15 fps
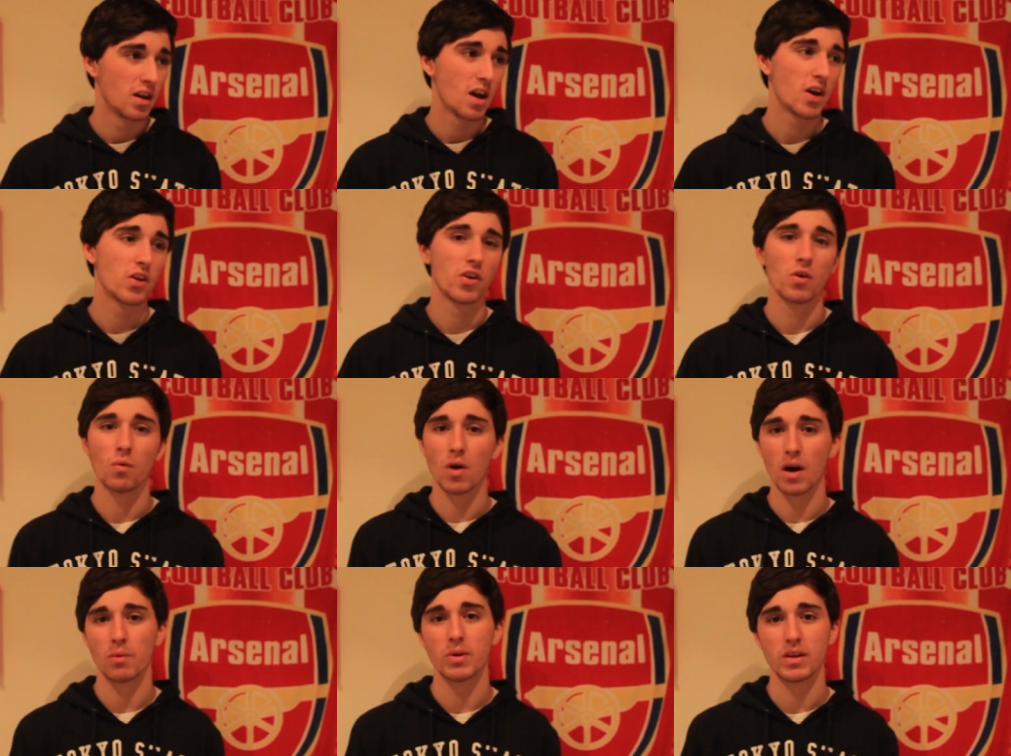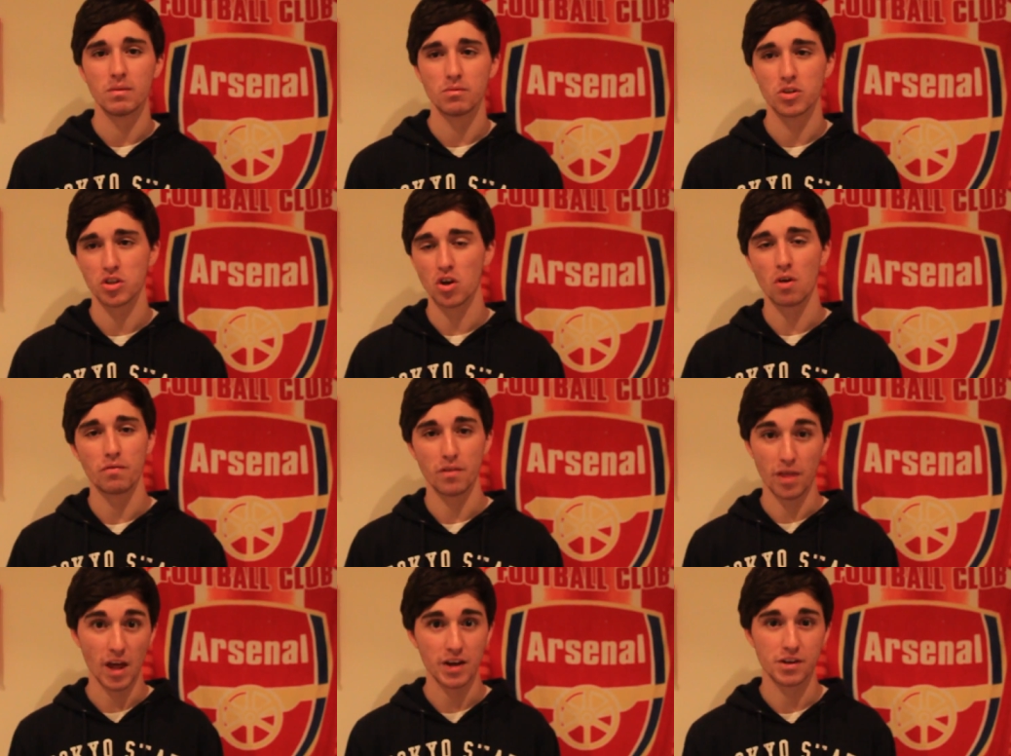I don't know why we didn't just
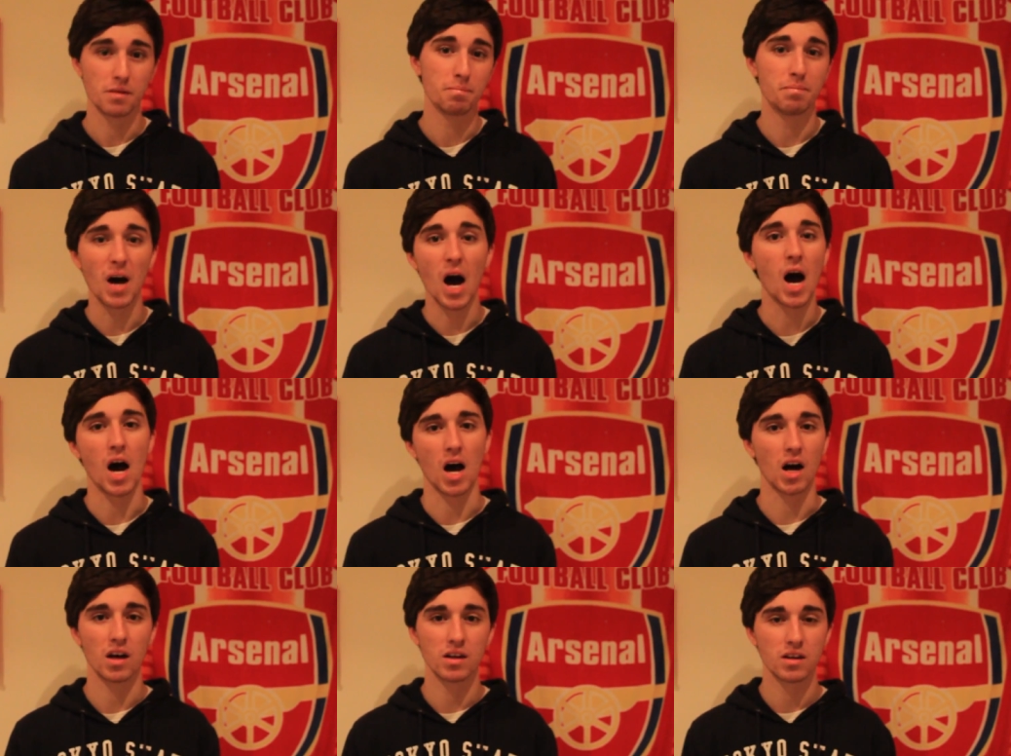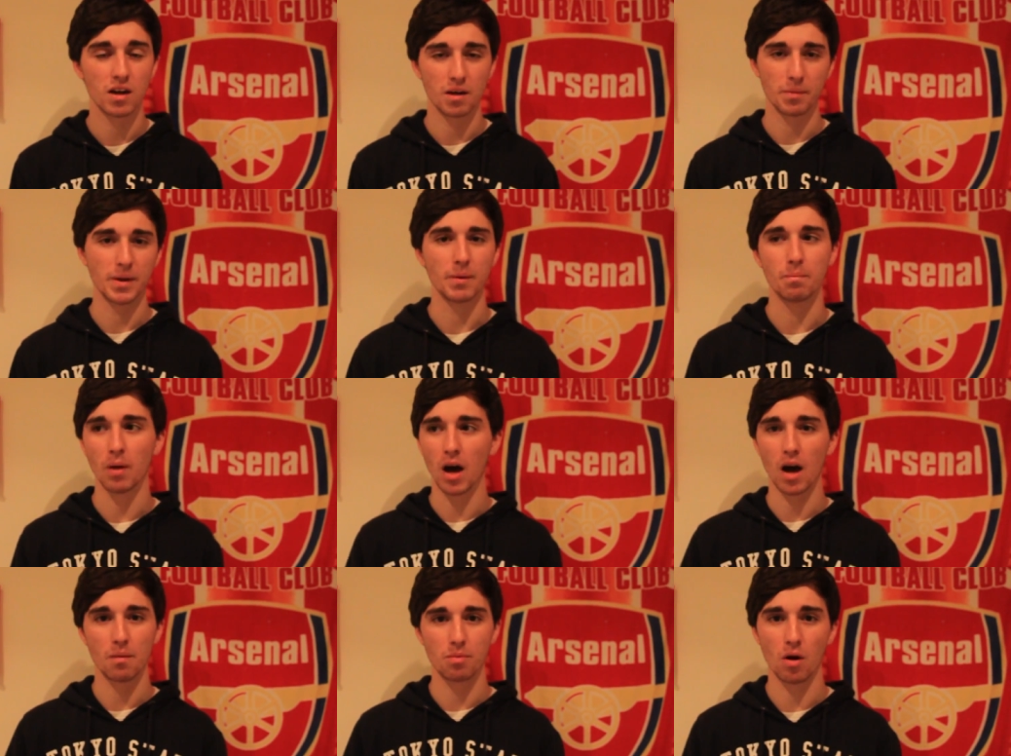offer that to Bar. I mean,
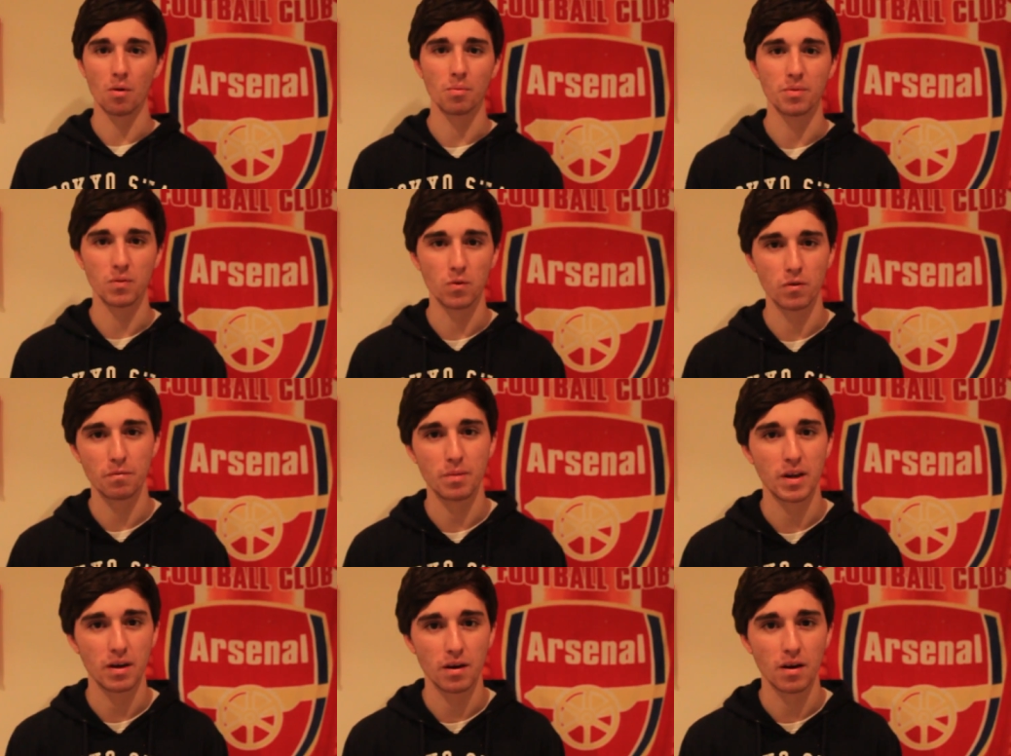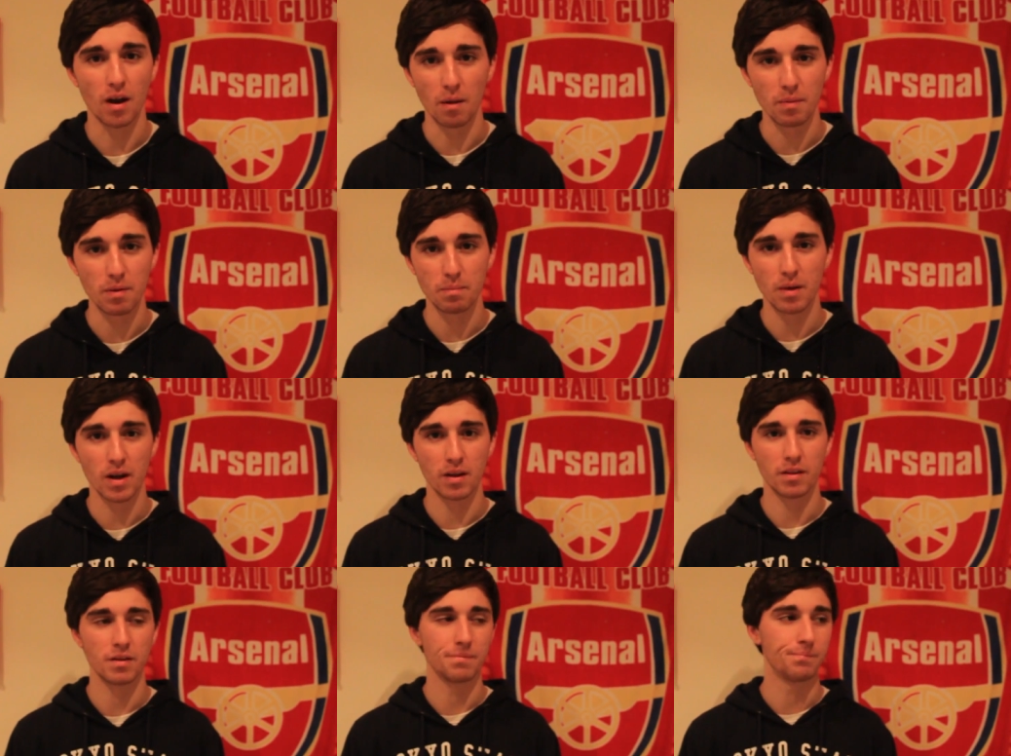Bar probably would have been a bit
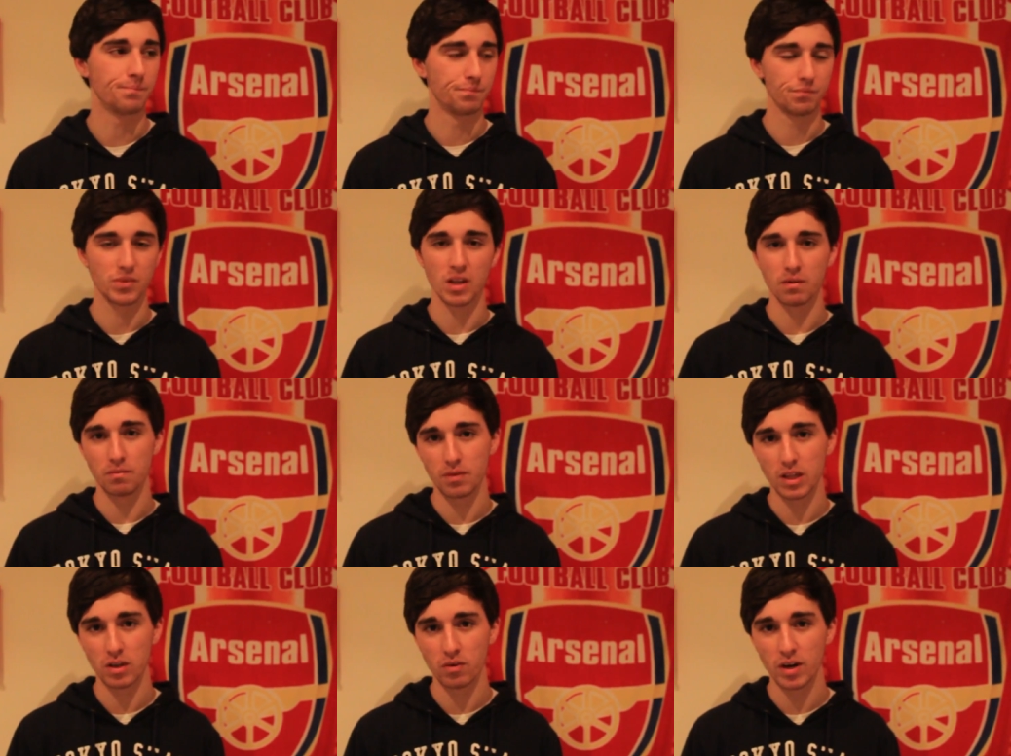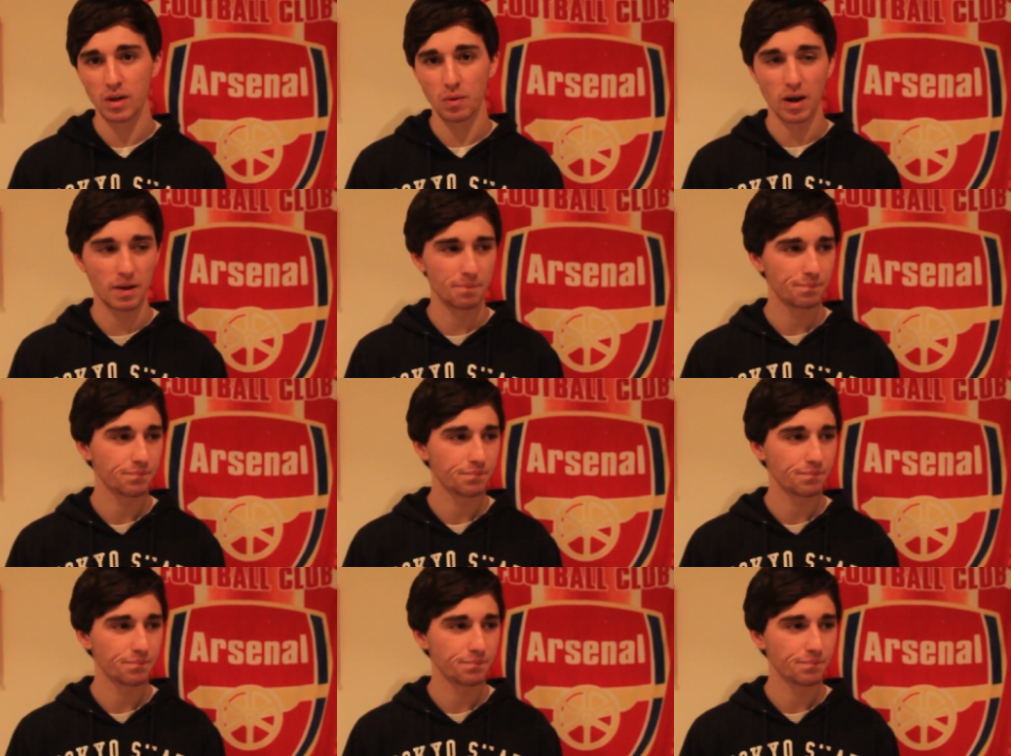better than Villa anyway.